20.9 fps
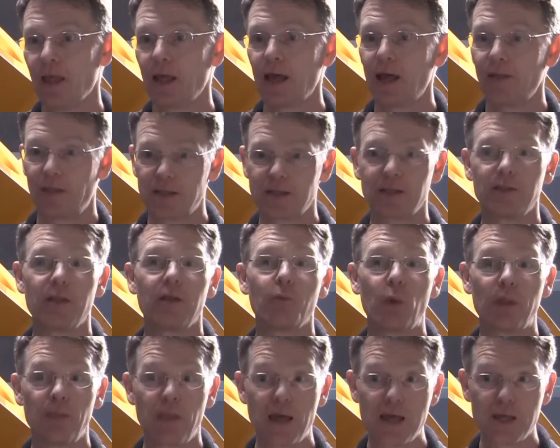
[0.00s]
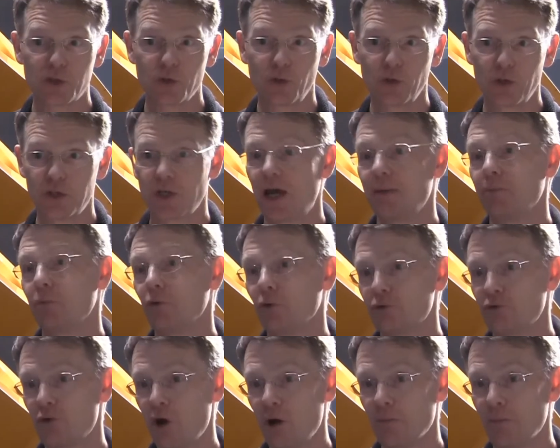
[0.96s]
and they said that when they saw the time ball
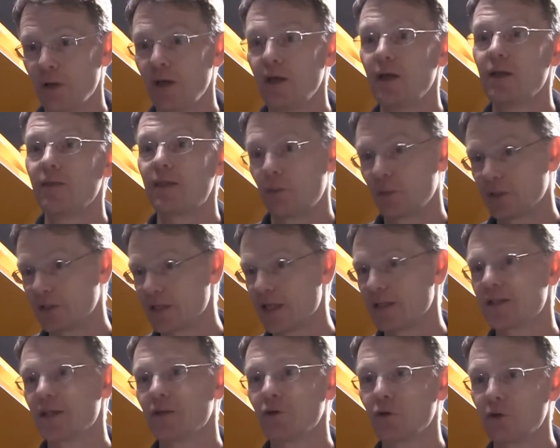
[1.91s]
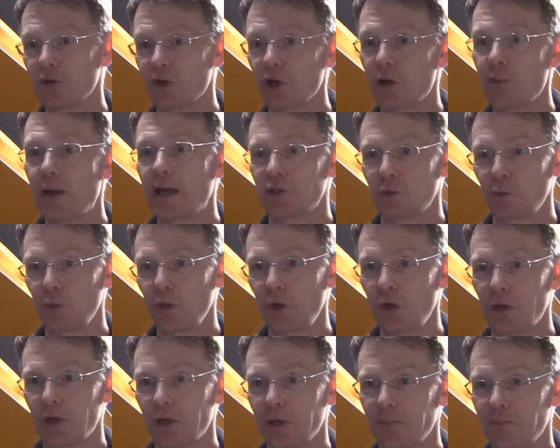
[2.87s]
drop, that was their signal to go back to
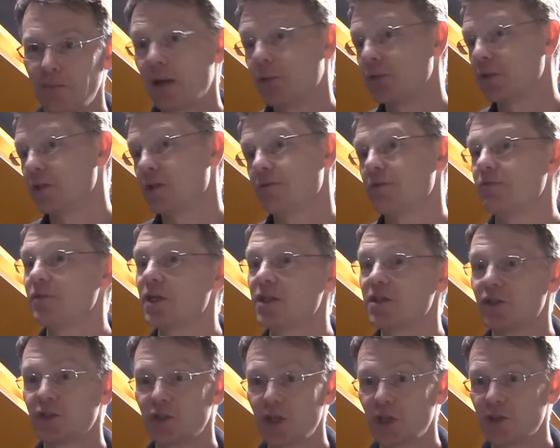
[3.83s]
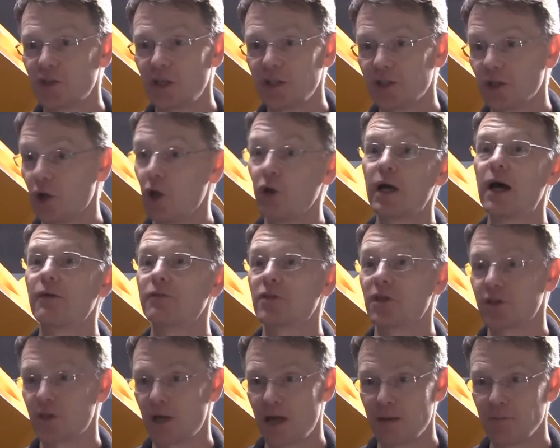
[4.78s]
work. And that was in the 50s and 60s, long after the
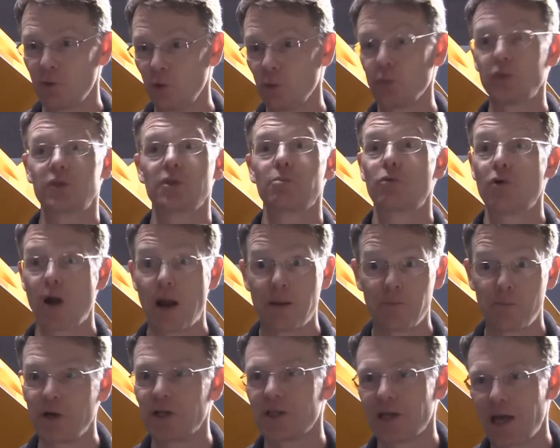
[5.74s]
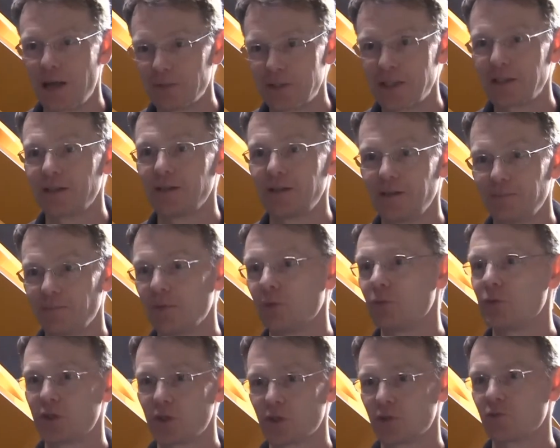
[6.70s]
time ball was the primary time signal. It
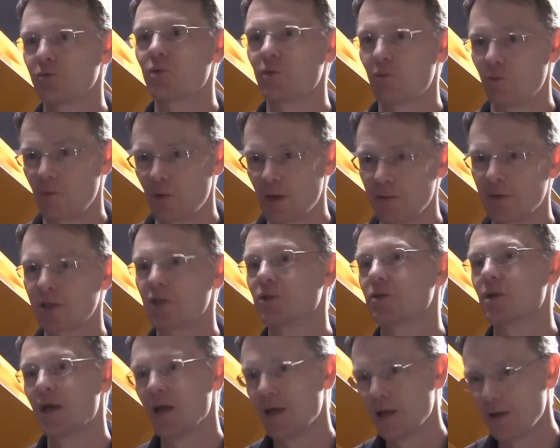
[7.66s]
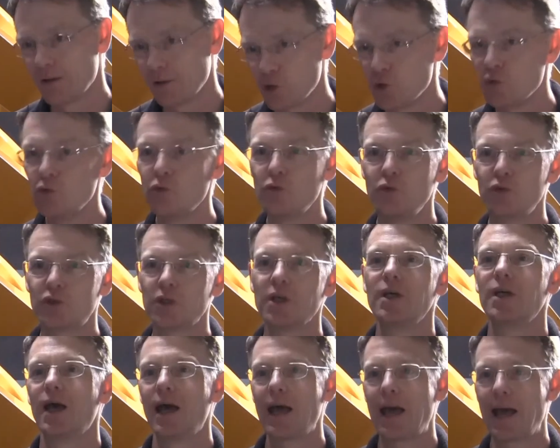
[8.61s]
was just used
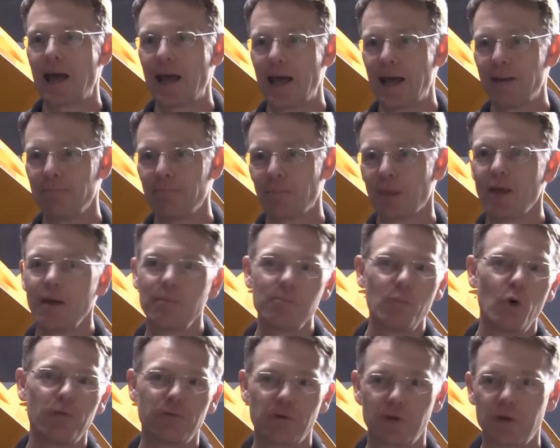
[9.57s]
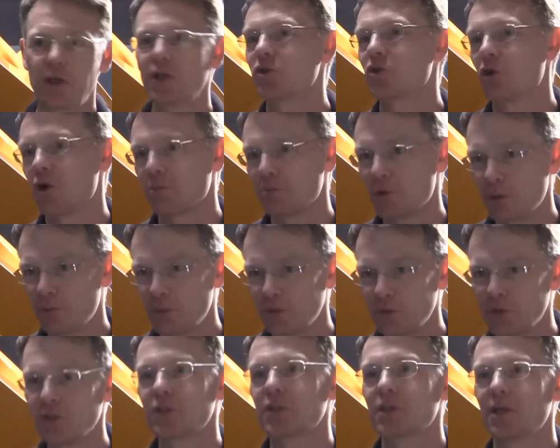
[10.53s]
more for historic
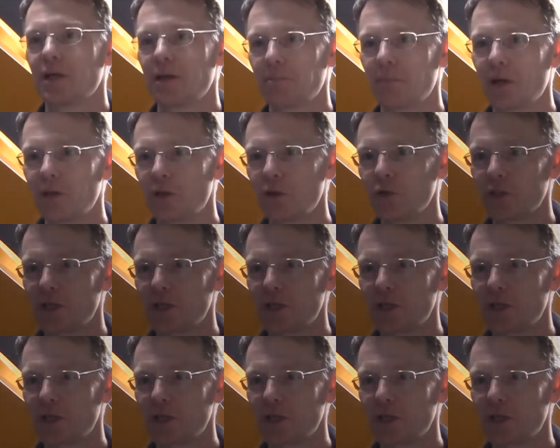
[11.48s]
purposes by those